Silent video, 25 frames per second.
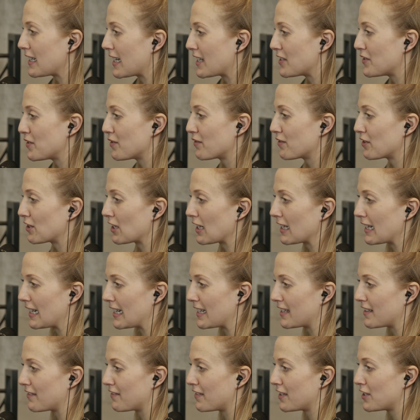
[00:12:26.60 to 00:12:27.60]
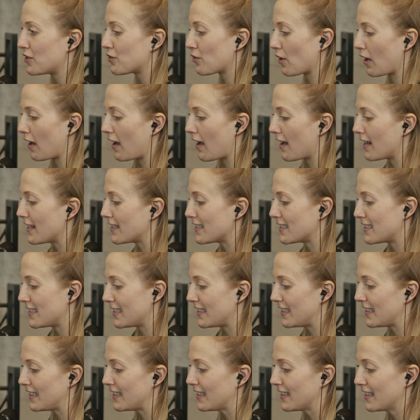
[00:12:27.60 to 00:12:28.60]
that you really individualize
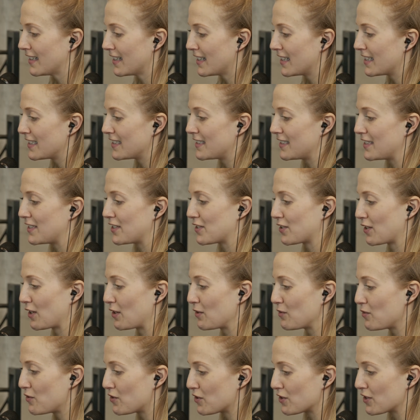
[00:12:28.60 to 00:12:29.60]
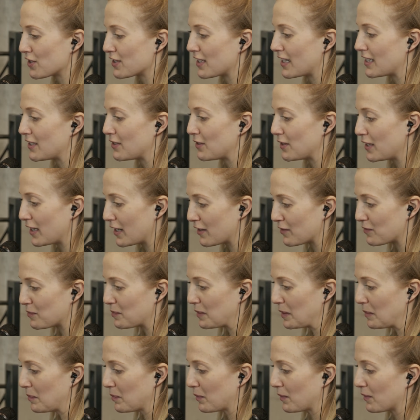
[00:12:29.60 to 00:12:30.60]
the solutions that you
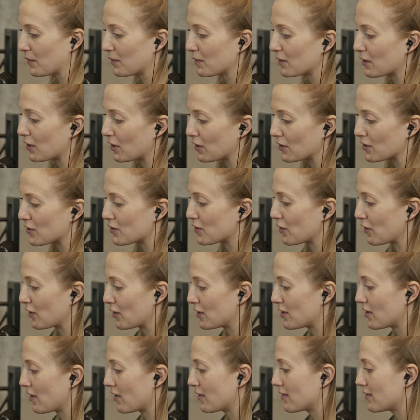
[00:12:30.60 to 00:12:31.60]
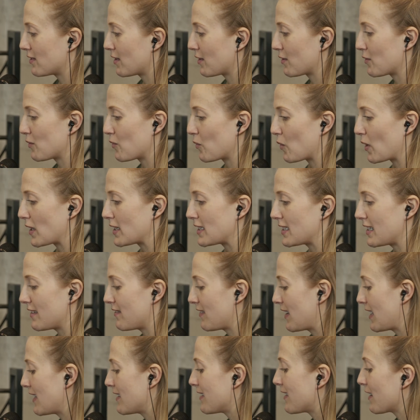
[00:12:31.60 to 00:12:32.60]
give people concerned on what
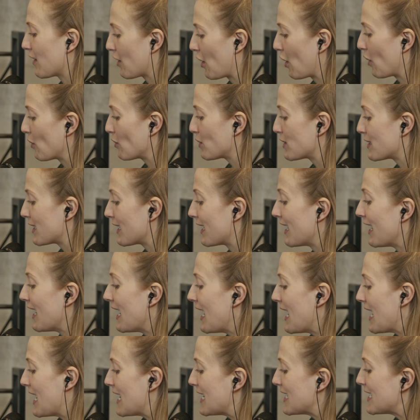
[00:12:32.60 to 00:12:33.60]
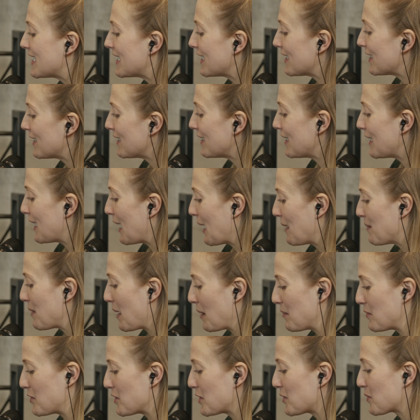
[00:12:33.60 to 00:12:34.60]
event they're hosting. Is there,
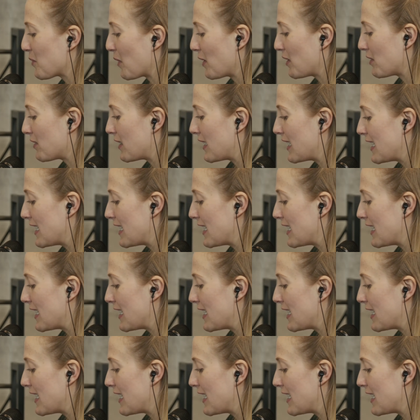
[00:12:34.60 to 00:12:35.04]
I'm just wondering,